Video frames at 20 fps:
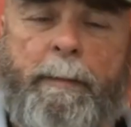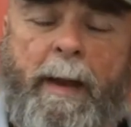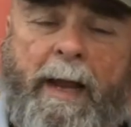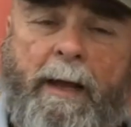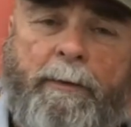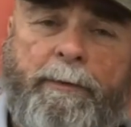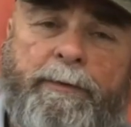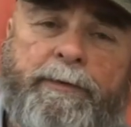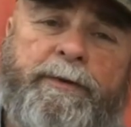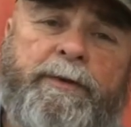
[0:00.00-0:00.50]
the
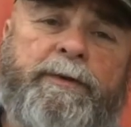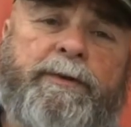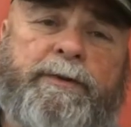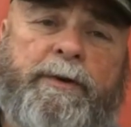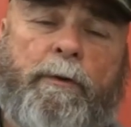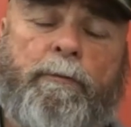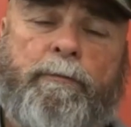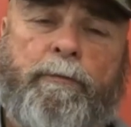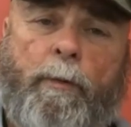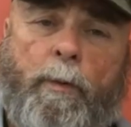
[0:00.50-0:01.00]
mountains and
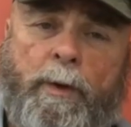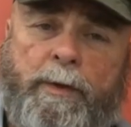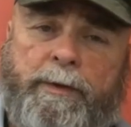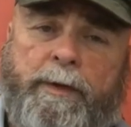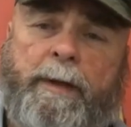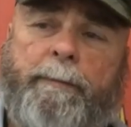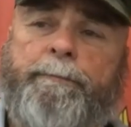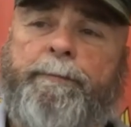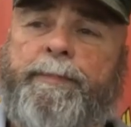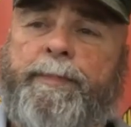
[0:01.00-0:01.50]
so forth,
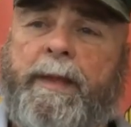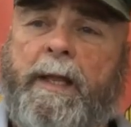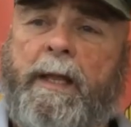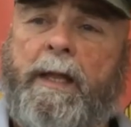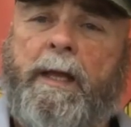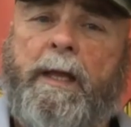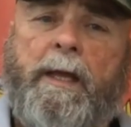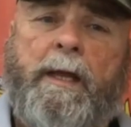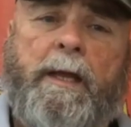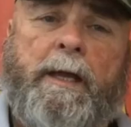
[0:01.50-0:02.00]
that
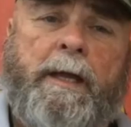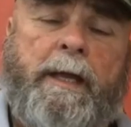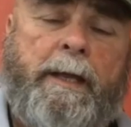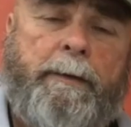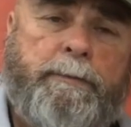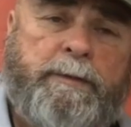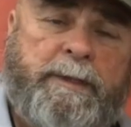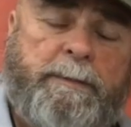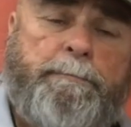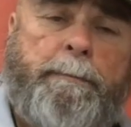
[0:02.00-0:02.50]

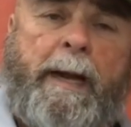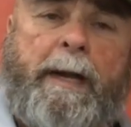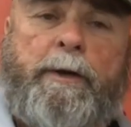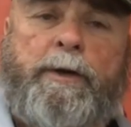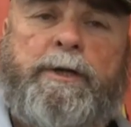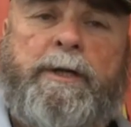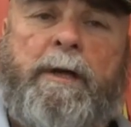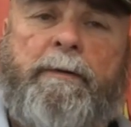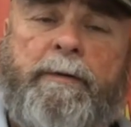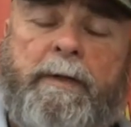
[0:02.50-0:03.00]
he was
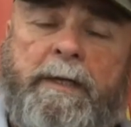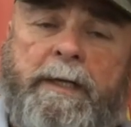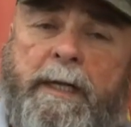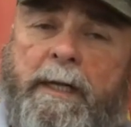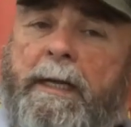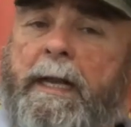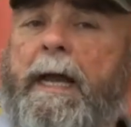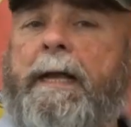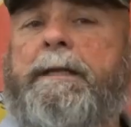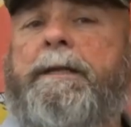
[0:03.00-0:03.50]
embarrassed of it.
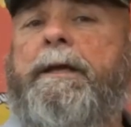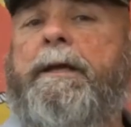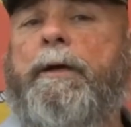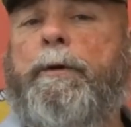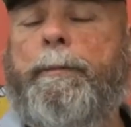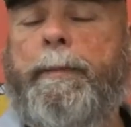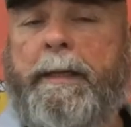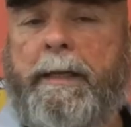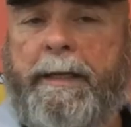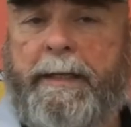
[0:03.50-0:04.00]
Didn't like the
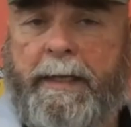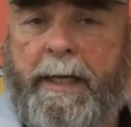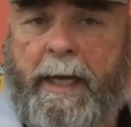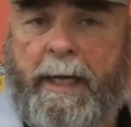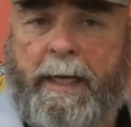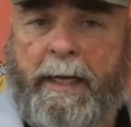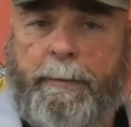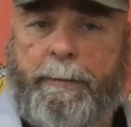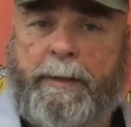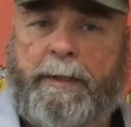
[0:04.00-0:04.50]
hillbilly
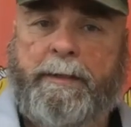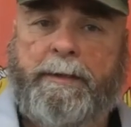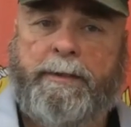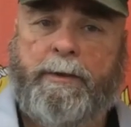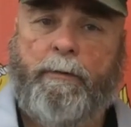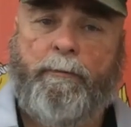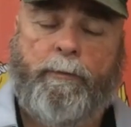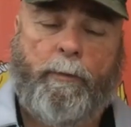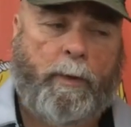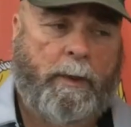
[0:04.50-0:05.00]
name and
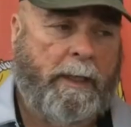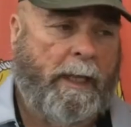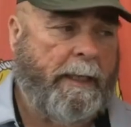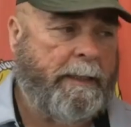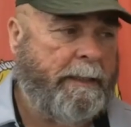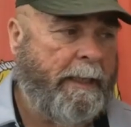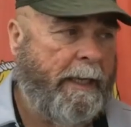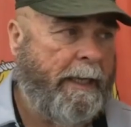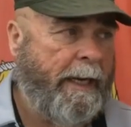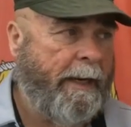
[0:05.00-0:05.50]
so forth
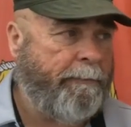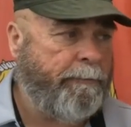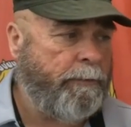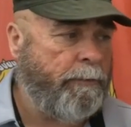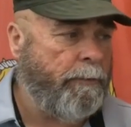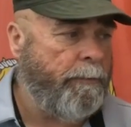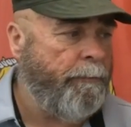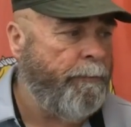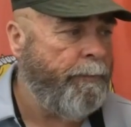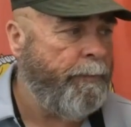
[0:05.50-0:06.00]
like that.
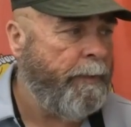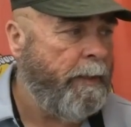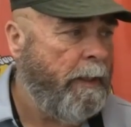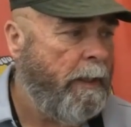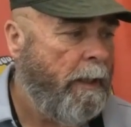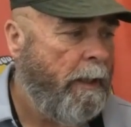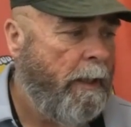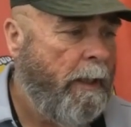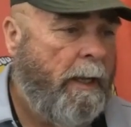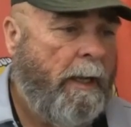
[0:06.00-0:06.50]

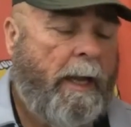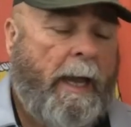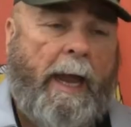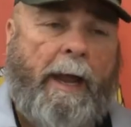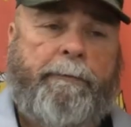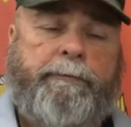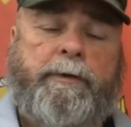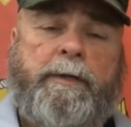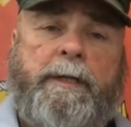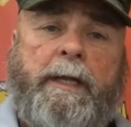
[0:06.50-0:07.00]

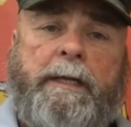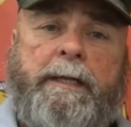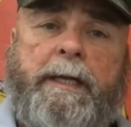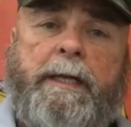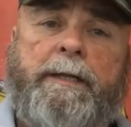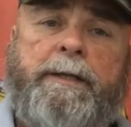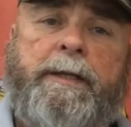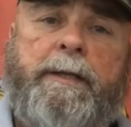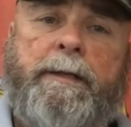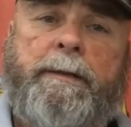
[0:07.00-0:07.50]
After they
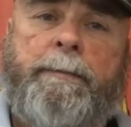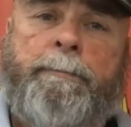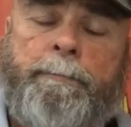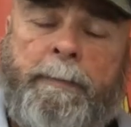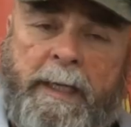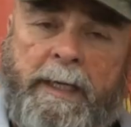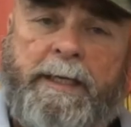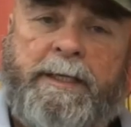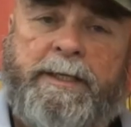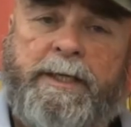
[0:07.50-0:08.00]
did the
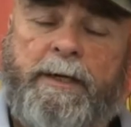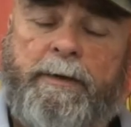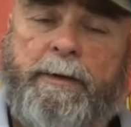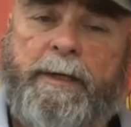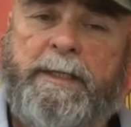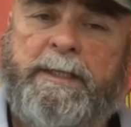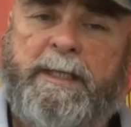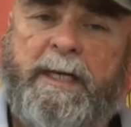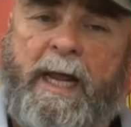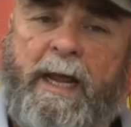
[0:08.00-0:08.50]

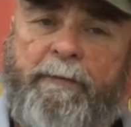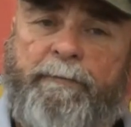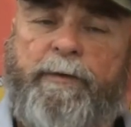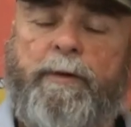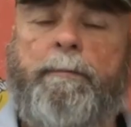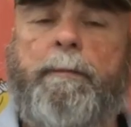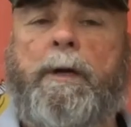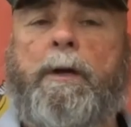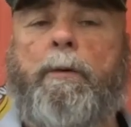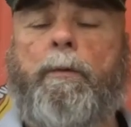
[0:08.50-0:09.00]
mini-series and the
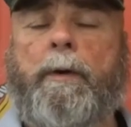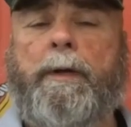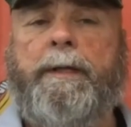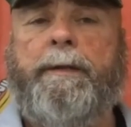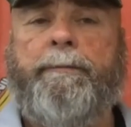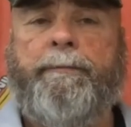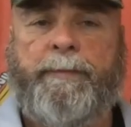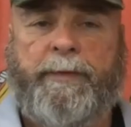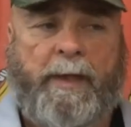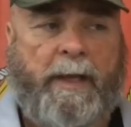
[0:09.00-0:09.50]
Hatfield
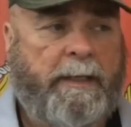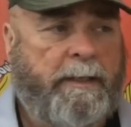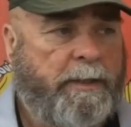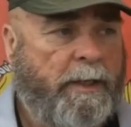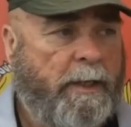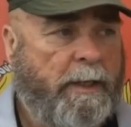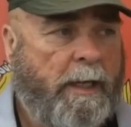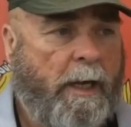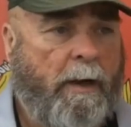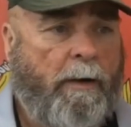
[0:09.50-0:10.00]
McCoy thing
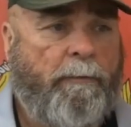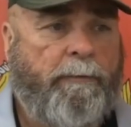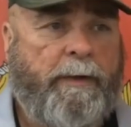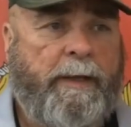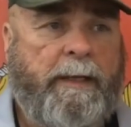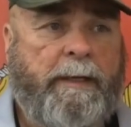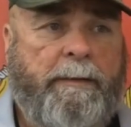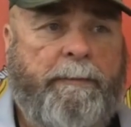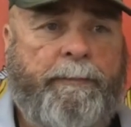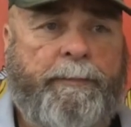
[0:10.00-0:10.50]
took off,
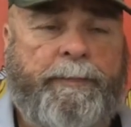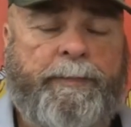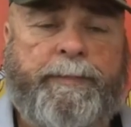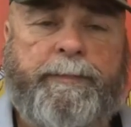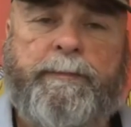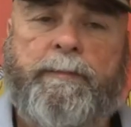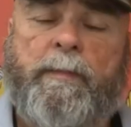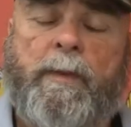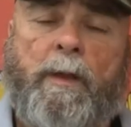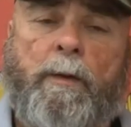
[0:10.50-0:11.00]
he
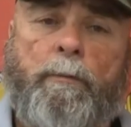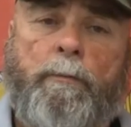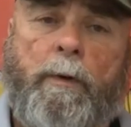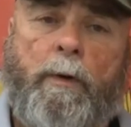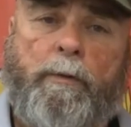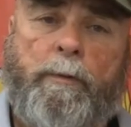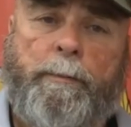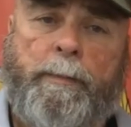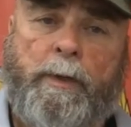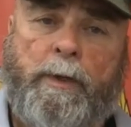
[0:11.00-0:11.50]

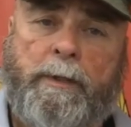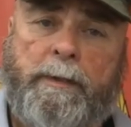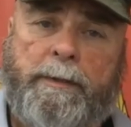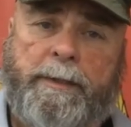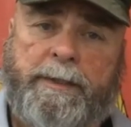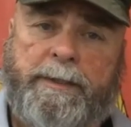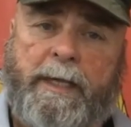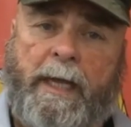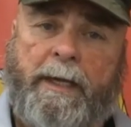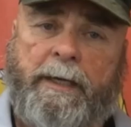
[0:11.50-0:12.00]
wrote a book and
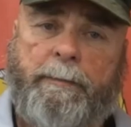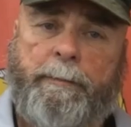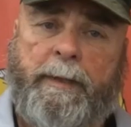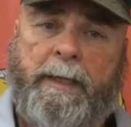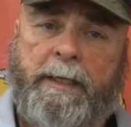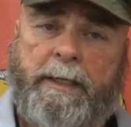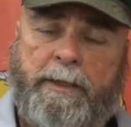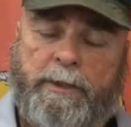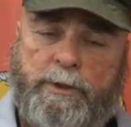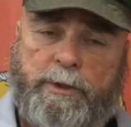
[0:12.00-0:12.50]
decided to
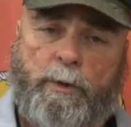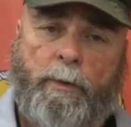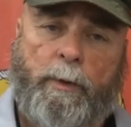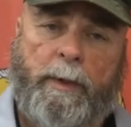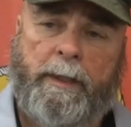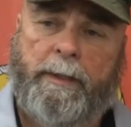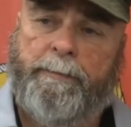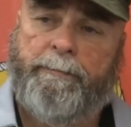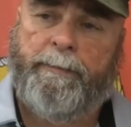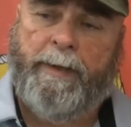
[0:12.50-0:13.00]
be a
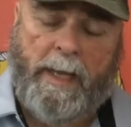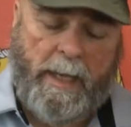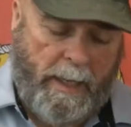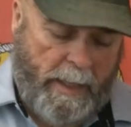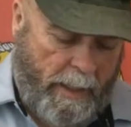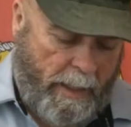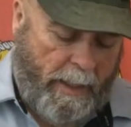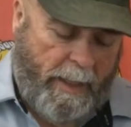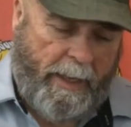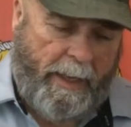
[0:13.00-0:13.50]
historian.
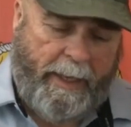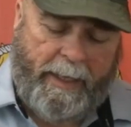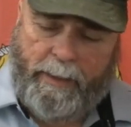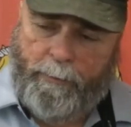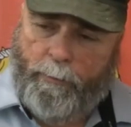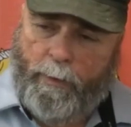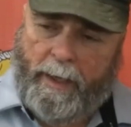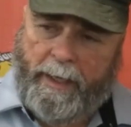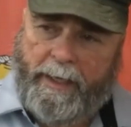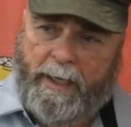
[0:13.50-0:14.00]

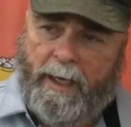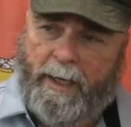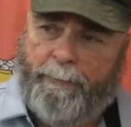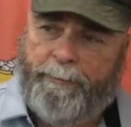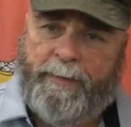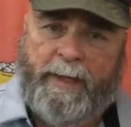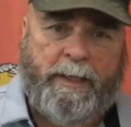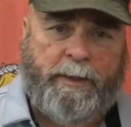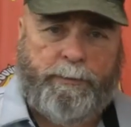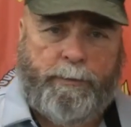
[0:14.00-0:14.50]
Anyway,
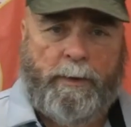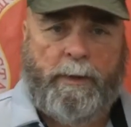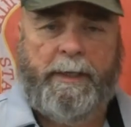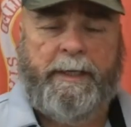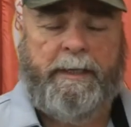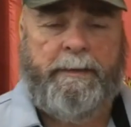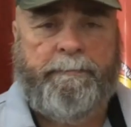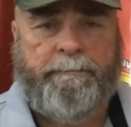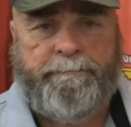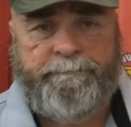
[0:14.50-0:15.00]
he's
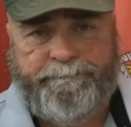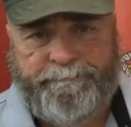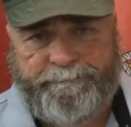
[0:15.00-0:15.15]
really